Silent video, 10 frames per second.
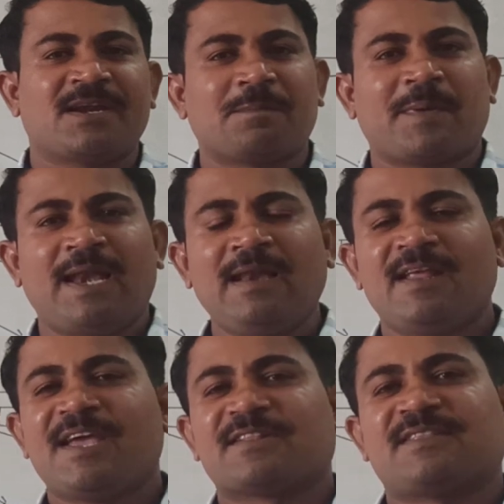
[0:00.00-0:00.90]
repel?
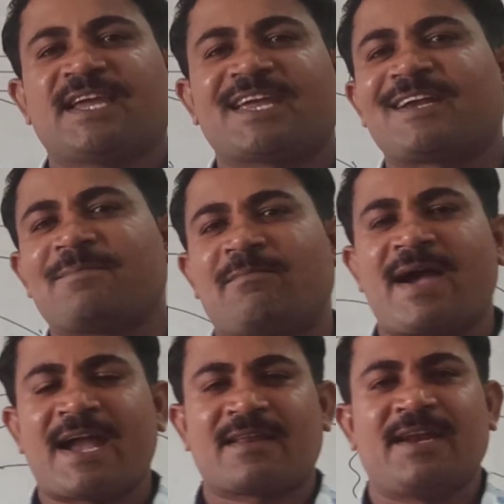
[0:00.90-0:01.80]
They get
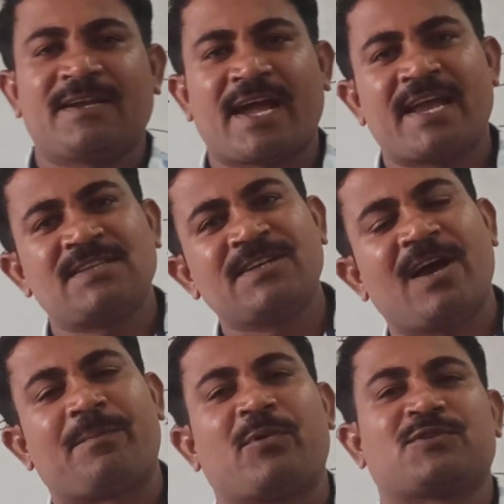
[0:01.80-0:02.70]
magnetized
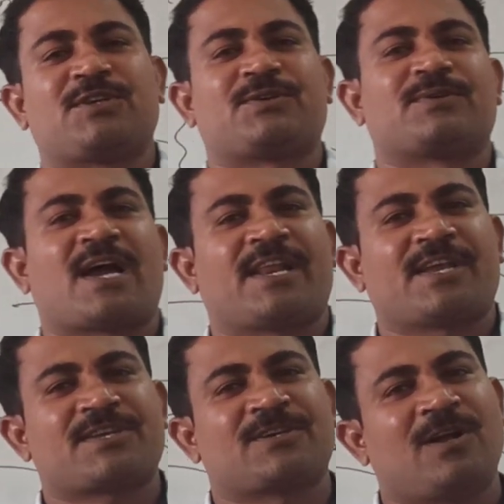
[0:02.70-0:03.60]
opposite to
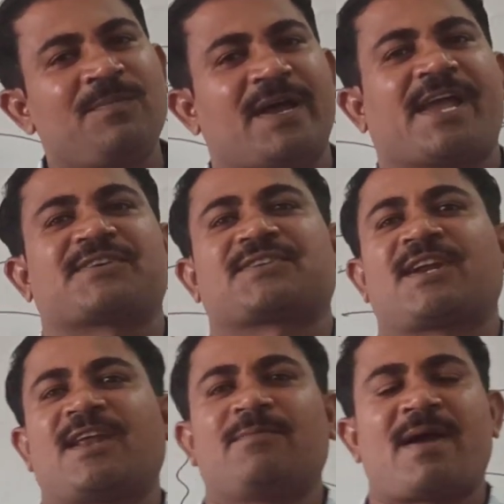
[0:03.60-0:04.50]
direction of
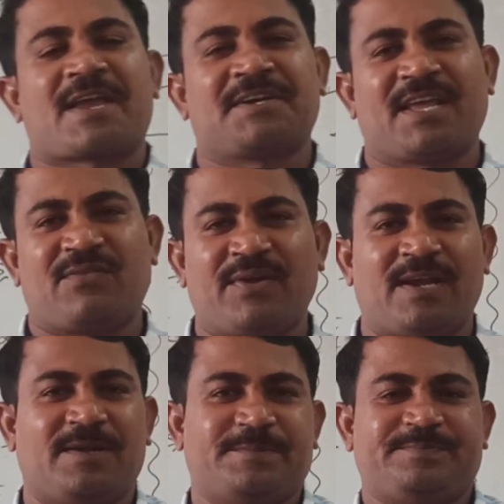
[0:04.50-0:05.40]
external magnetic
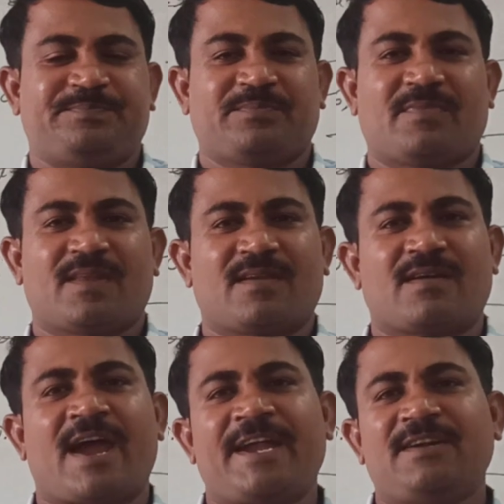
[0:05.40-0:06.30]
field.
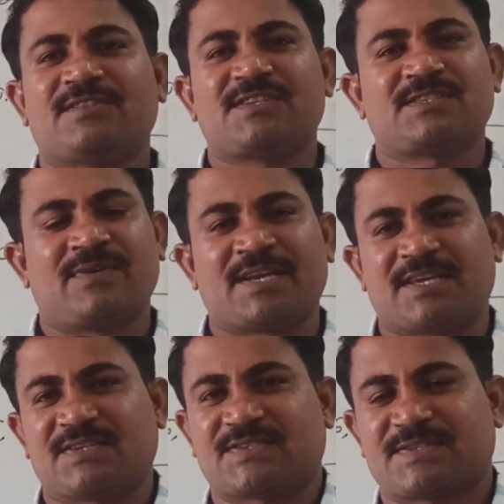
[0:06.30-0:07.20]
And this is one
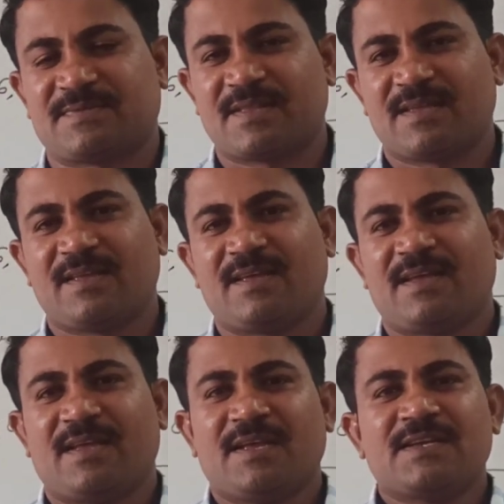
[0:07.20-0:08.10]
case.
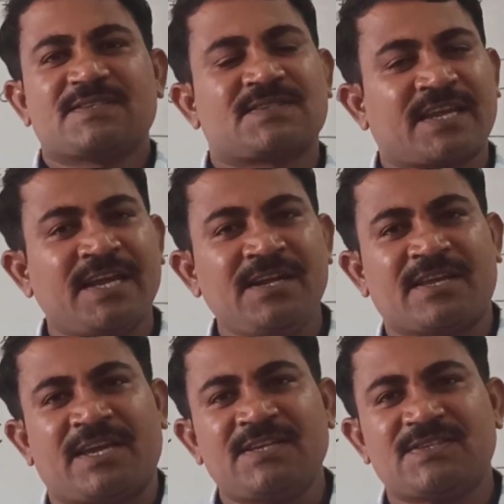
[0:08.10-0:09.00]
Second
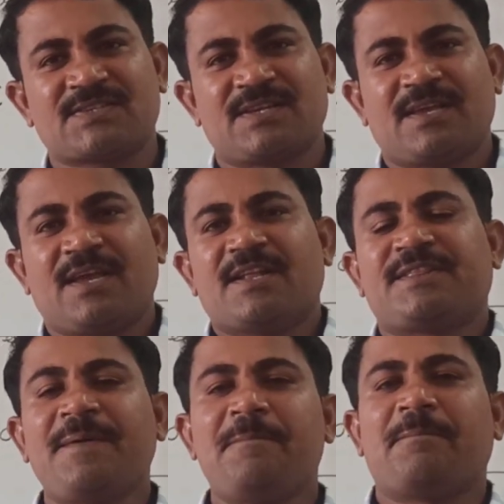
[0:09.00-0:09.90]
case,
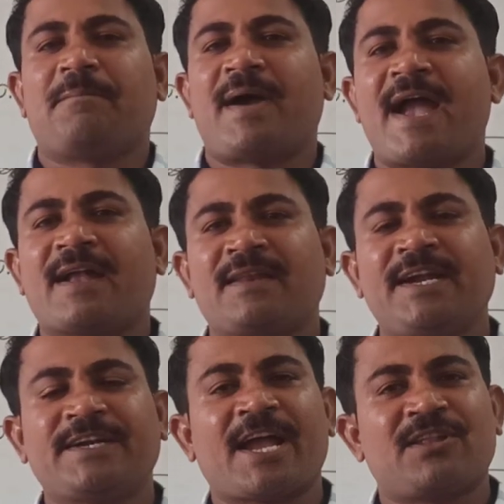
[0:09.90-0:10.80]
the
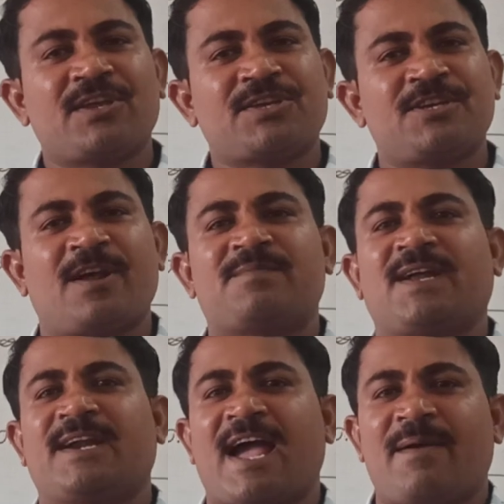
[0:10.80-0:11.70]
magnetization of
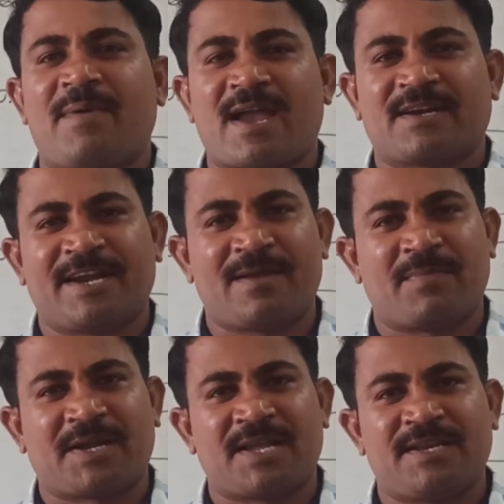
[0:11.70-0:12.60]
the diamagnetic
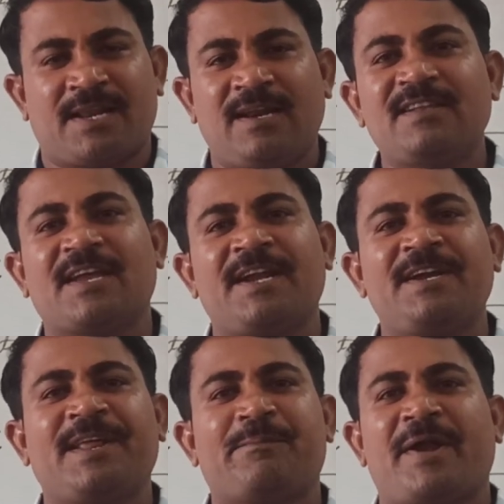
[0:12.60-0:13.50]
material
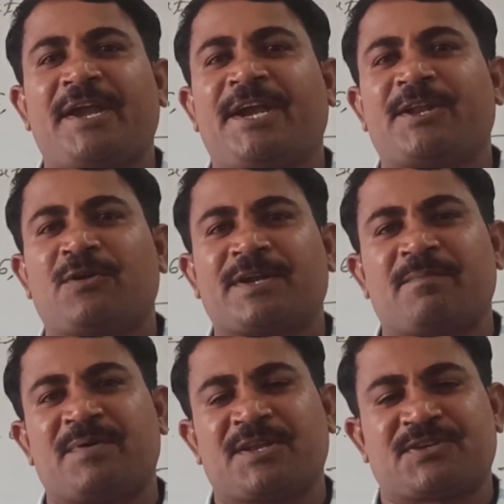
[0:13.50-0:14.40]
independent on
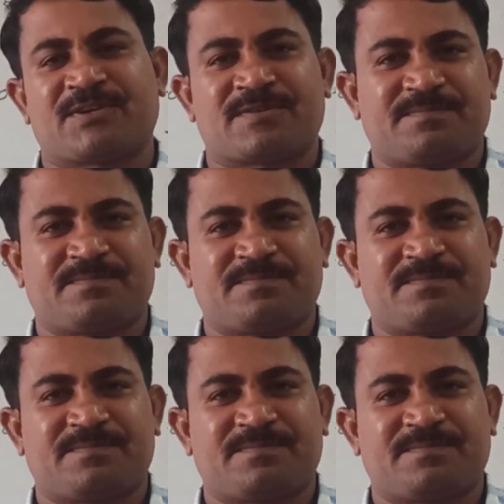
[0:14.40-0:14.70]
temperature.